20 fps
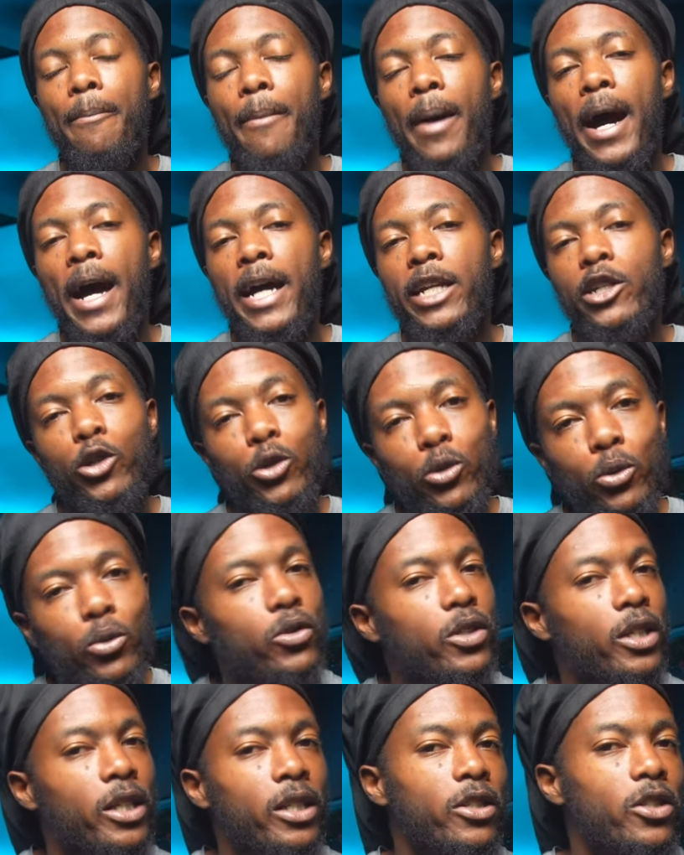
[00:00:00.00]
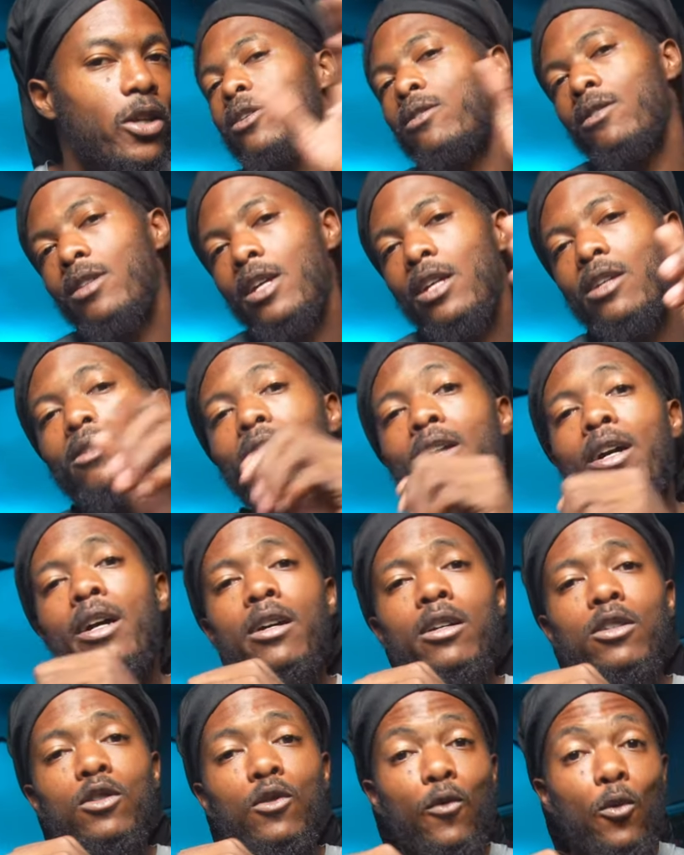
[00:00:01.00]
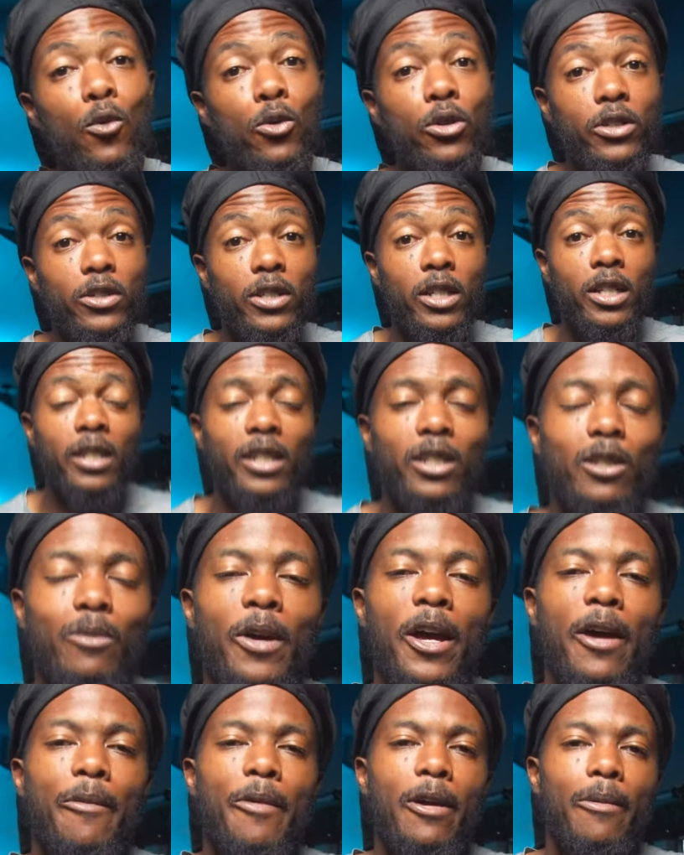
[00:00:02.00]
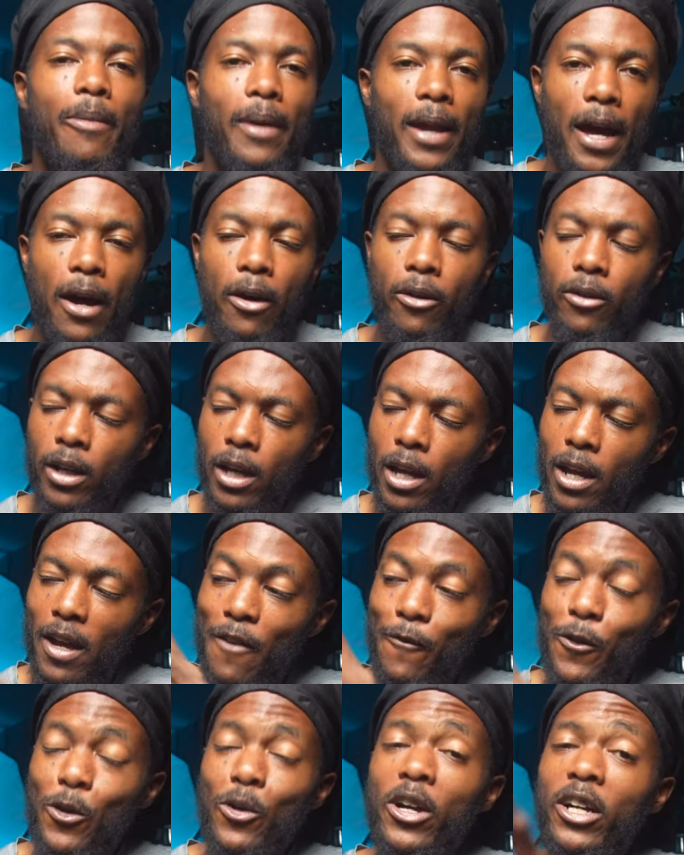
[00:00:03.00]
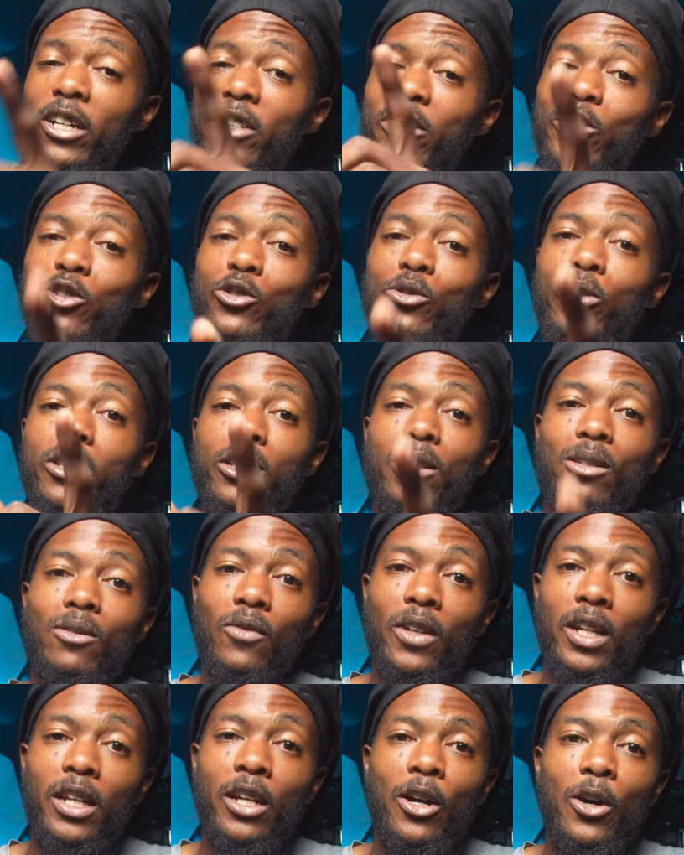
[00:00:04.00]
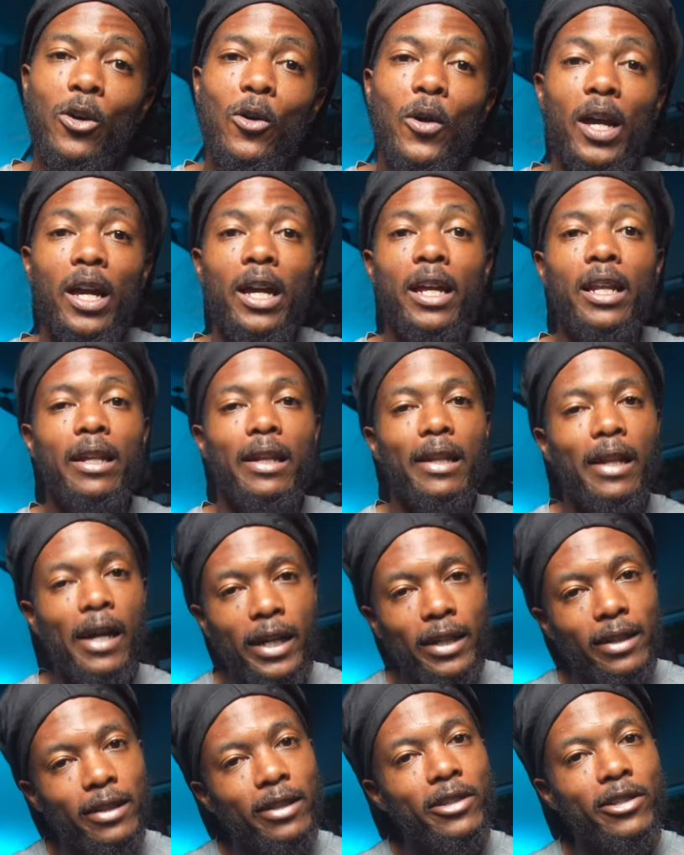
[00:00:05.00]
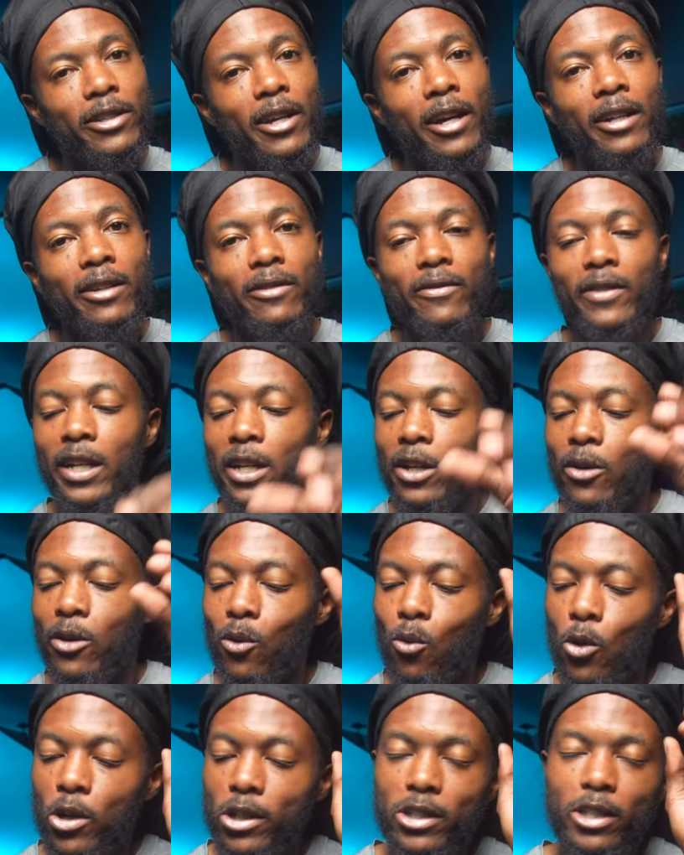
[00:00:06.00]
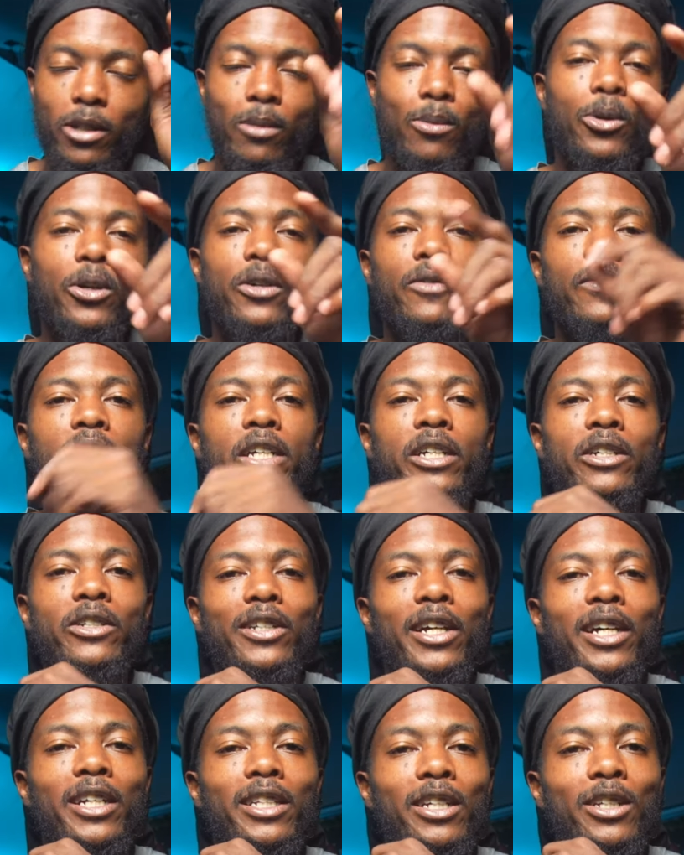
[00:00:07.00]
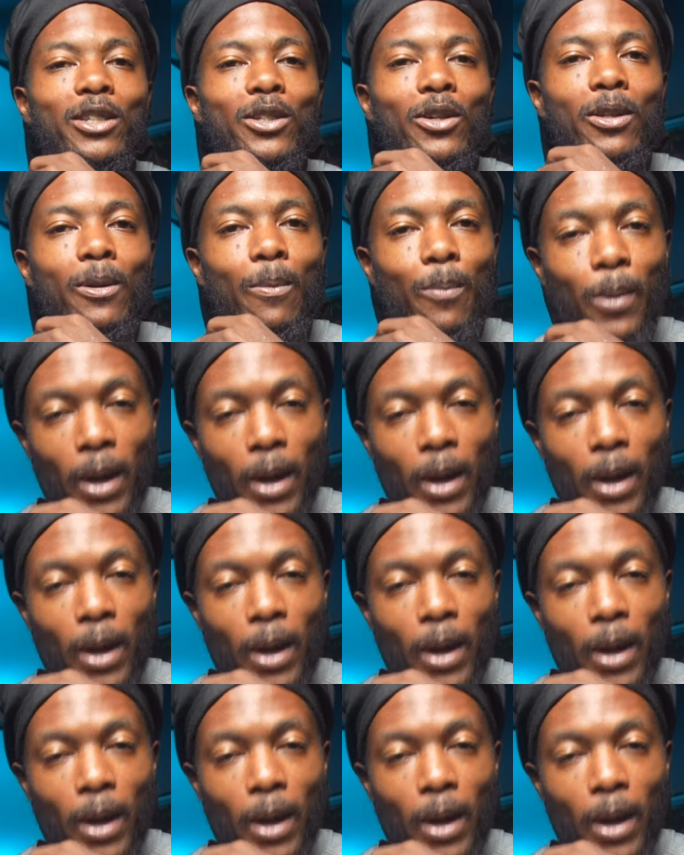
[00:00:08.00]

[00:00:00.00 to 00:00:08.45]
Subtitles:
my two cents. And thank you guys for sending this bad baby out. If you guys enjoyed this video and like this style of video and want to see more videos like this on the